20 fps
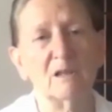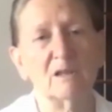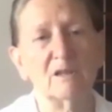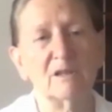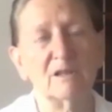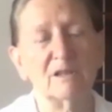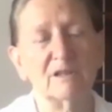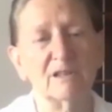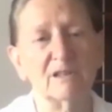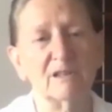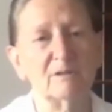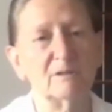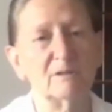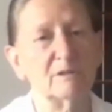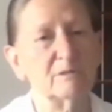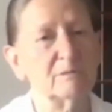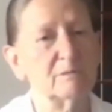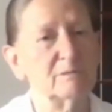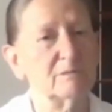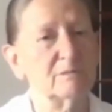the
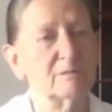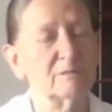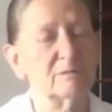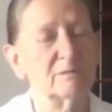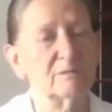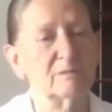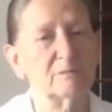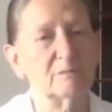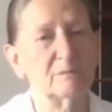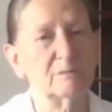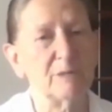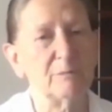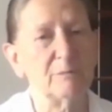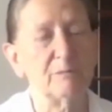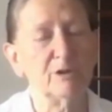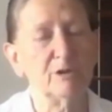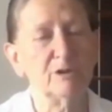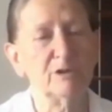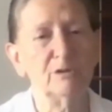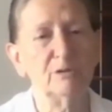
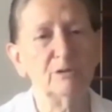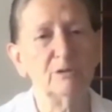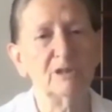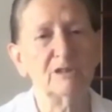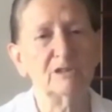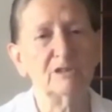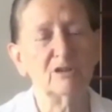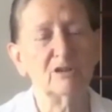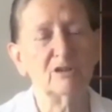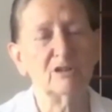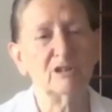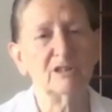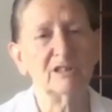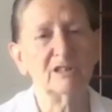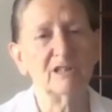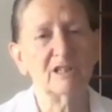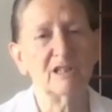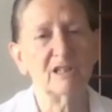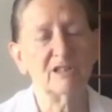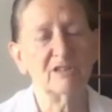people who had
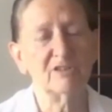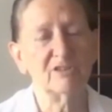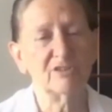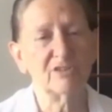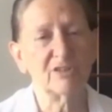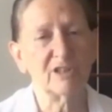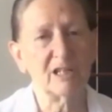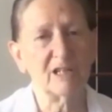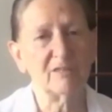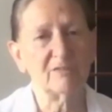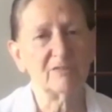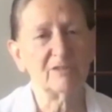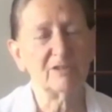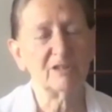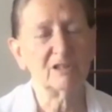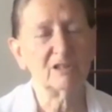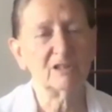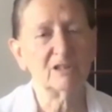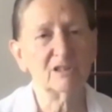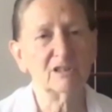colonized
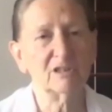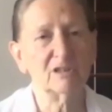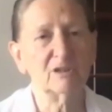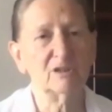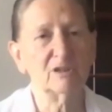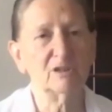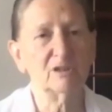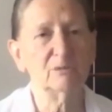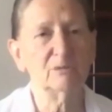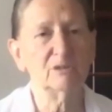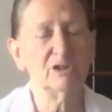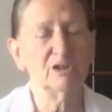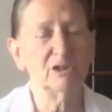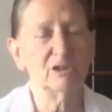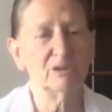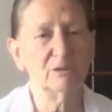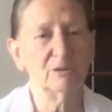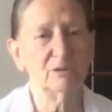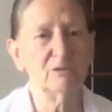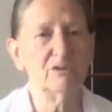Africa, who would
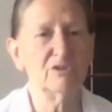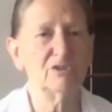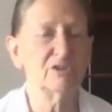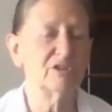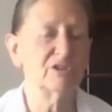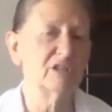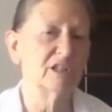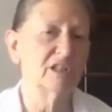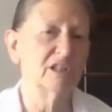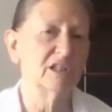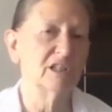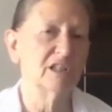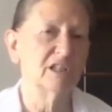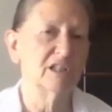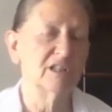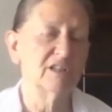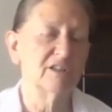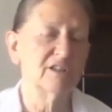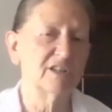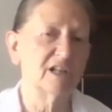use
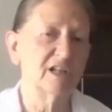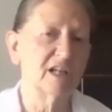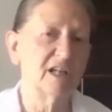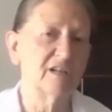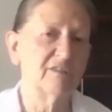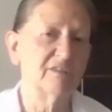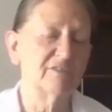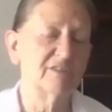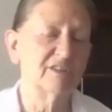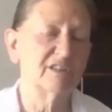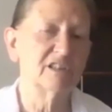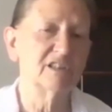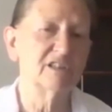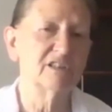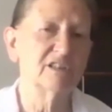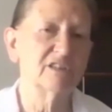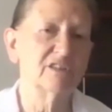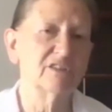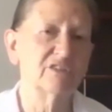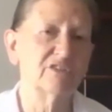the
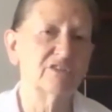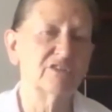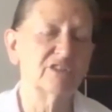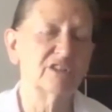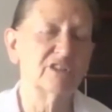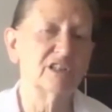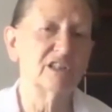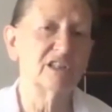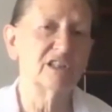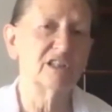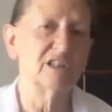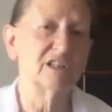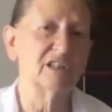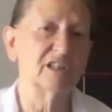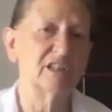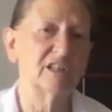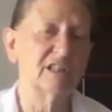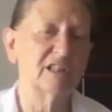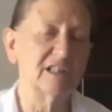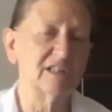Africans
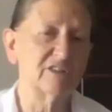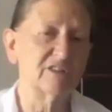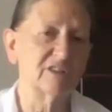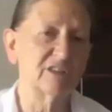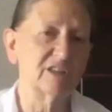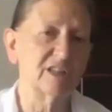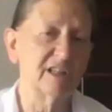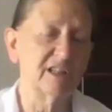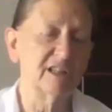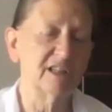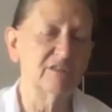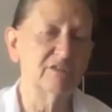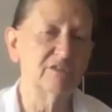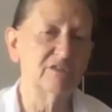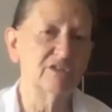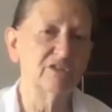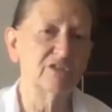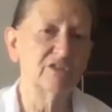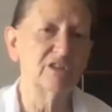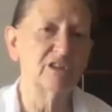as
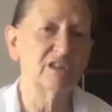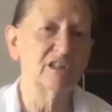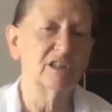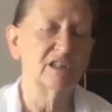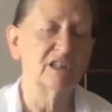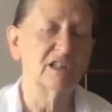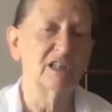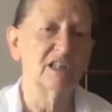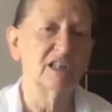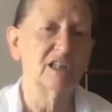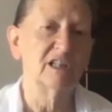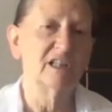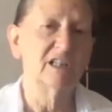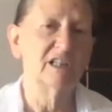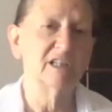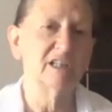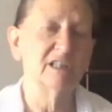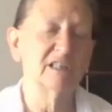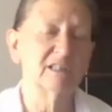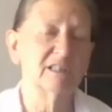slaves,
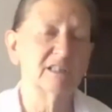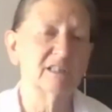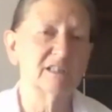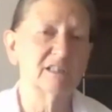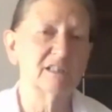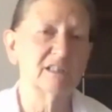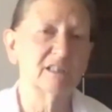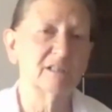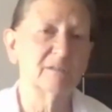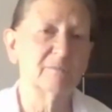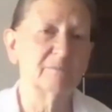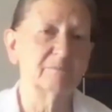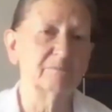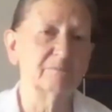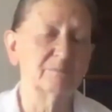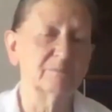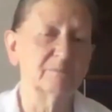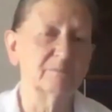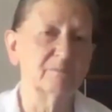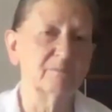and
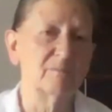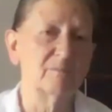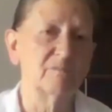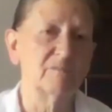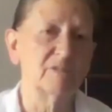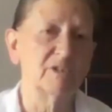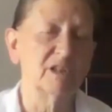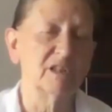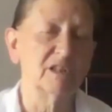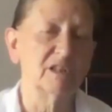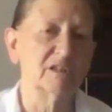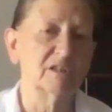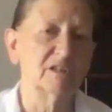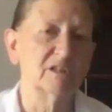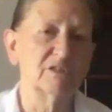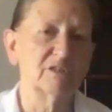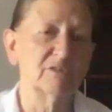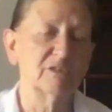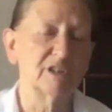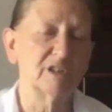it
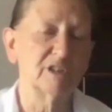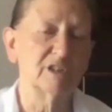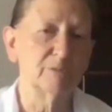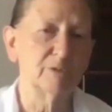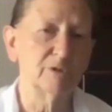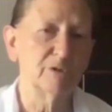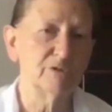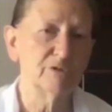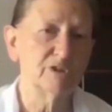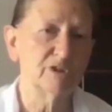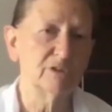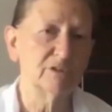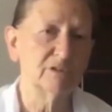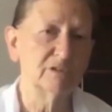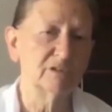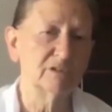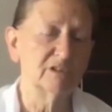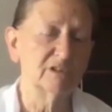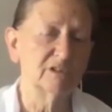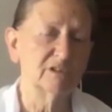was very
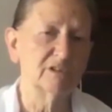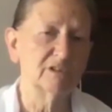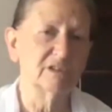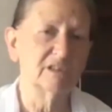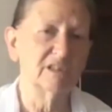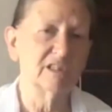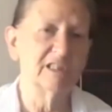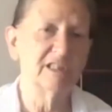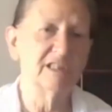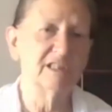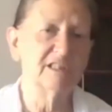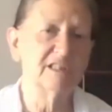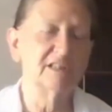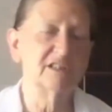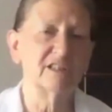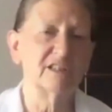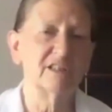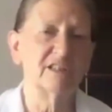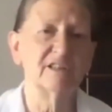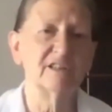brutal. And
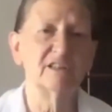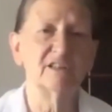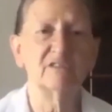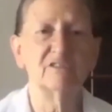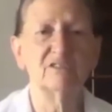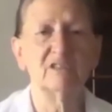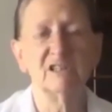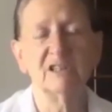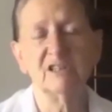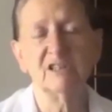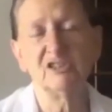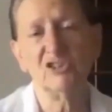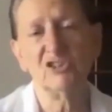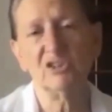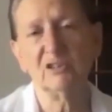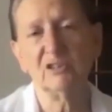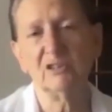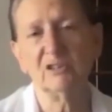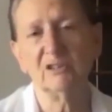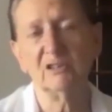then the
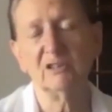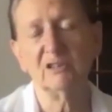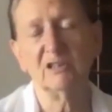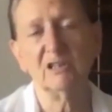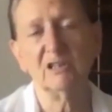religion